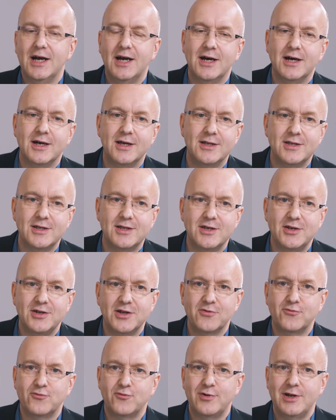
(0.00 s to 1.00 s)
and you
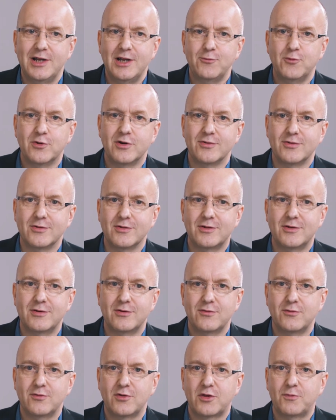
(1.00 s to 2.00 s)
don't really want
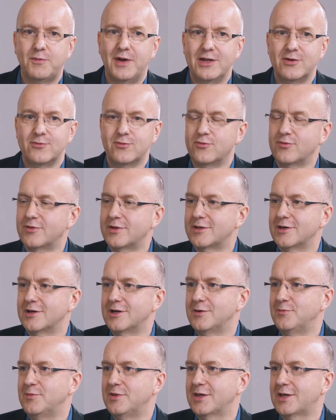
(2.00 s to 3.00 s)
to spend all the
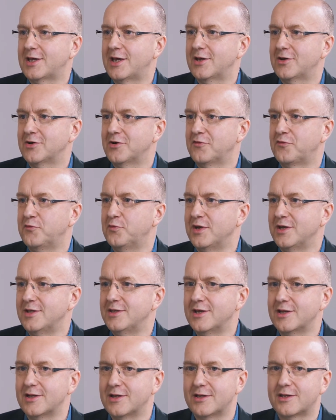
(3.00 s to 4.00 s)
time in the kickoff
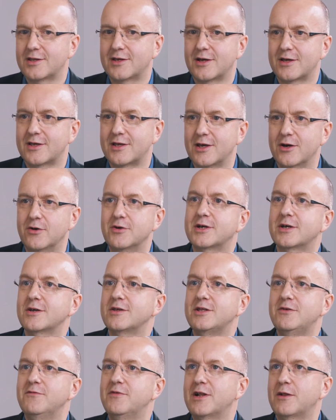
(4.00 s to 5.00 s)
meeting discussing,
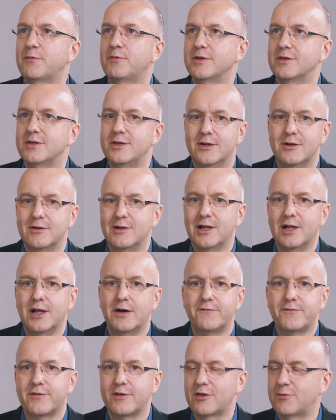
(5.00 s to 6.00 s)
because developers
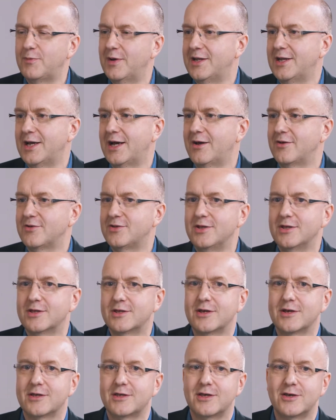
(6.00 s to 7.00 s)
love to spend hours
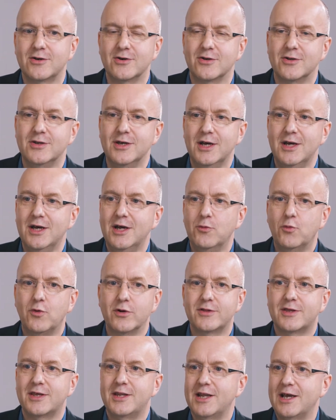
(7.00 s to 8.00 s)
discussing on
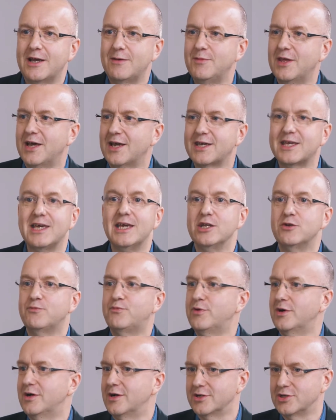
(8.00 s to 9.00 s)
what to name their Git
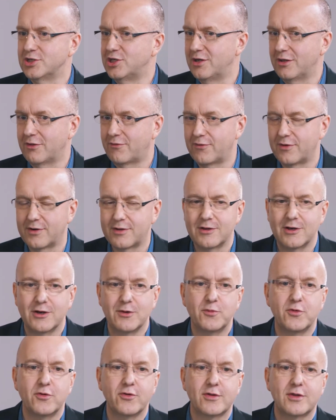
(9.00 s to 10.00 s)
branches, for
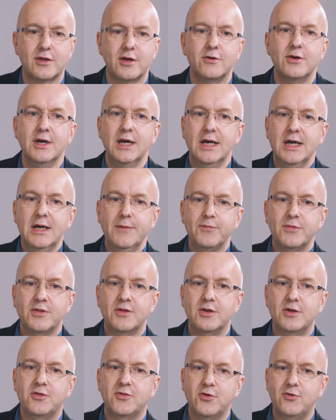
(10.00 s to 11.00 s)
example. So
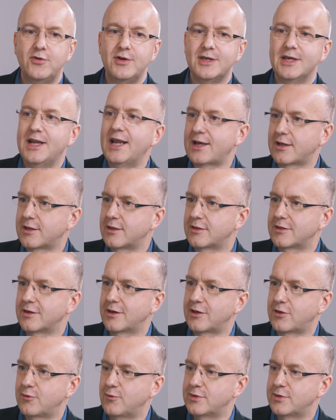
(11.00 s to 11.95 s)
there is an exercise